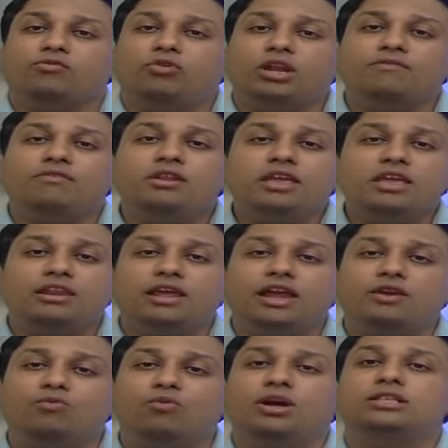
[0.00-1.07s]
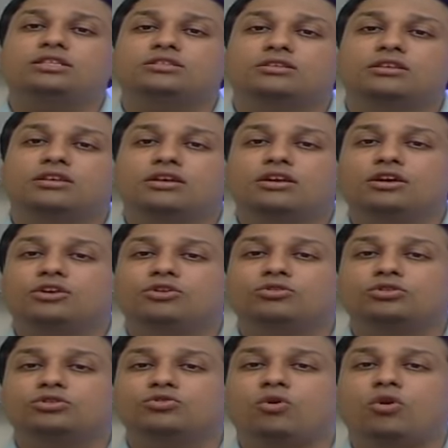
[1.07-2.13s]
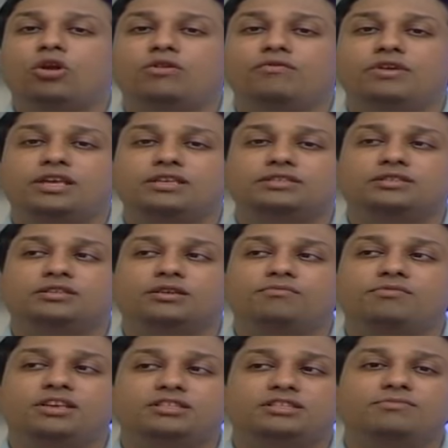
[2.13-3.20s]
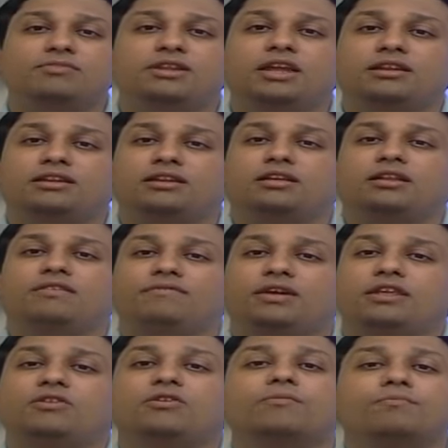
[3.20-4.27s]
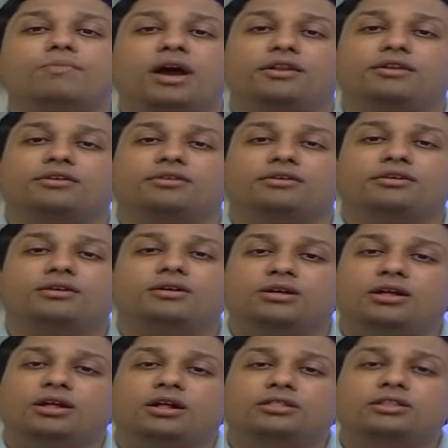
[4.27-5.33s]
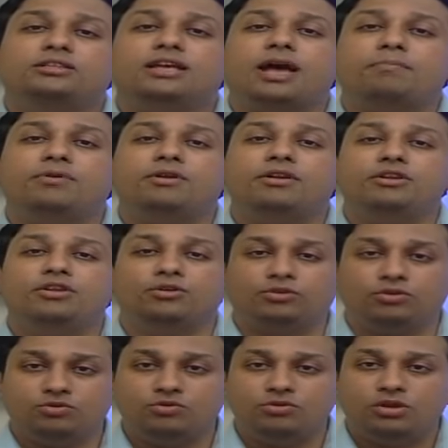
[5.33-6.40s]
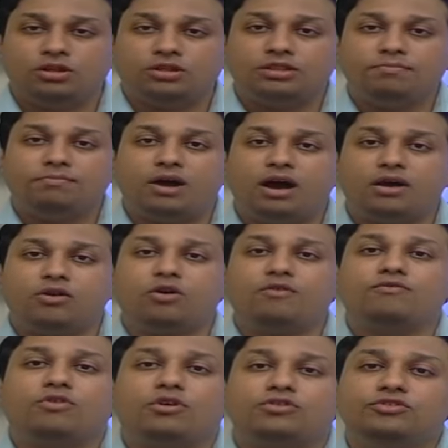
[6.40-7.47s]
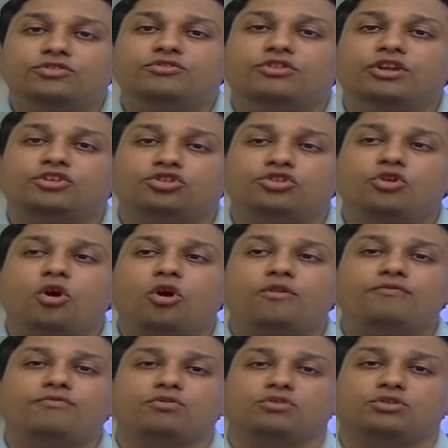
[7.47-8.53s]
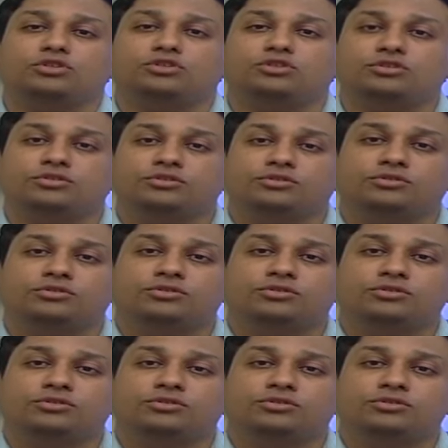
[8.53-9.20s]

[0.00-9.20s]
Whatever he read once used to always be assimilated in a very good manner. This happened due to the power of concentration or focus.